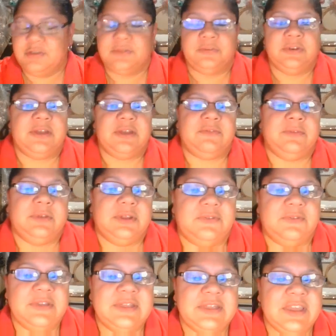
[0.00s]
use for
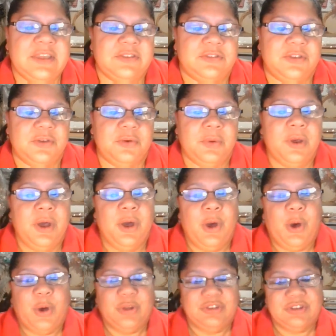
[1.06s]
different things. So
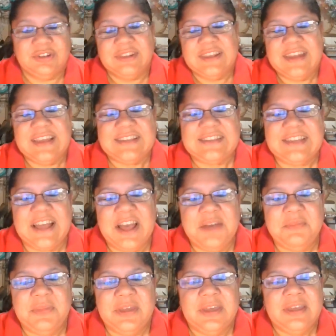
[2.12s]
until the next
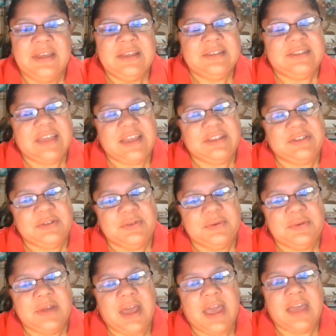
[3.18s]
time, stay
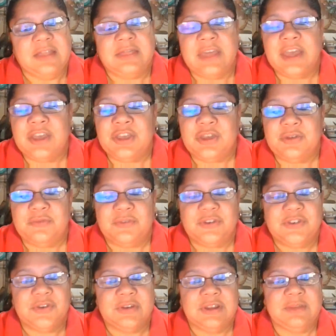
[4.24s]
tuned, and thank you
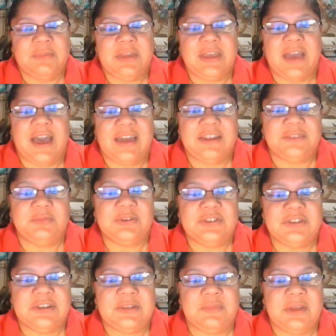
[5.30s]
for joining me at
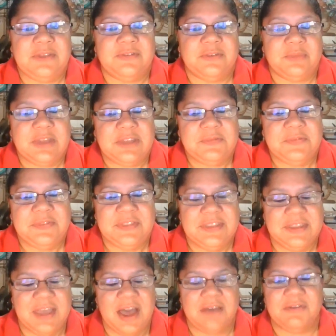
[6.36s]
Especially Made for Me.
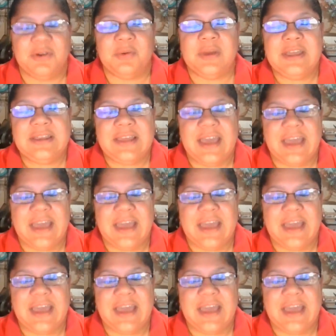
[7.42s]
You have a great